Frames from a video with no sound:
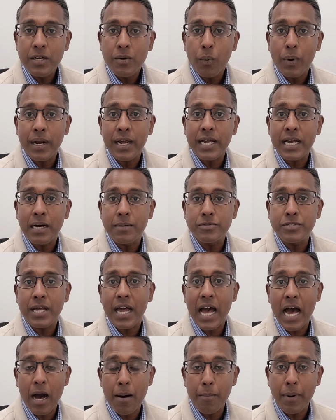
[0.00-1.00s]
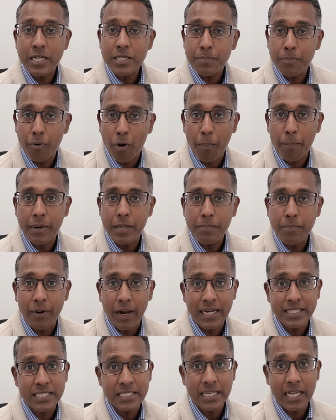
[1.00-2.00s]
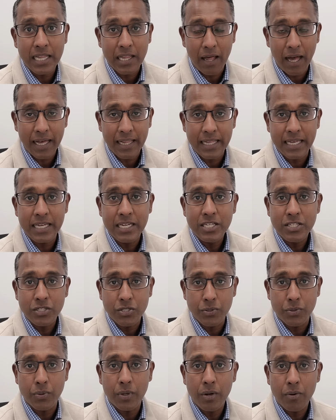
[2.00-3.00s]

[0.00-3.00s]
when it comes to how much property prices are likely to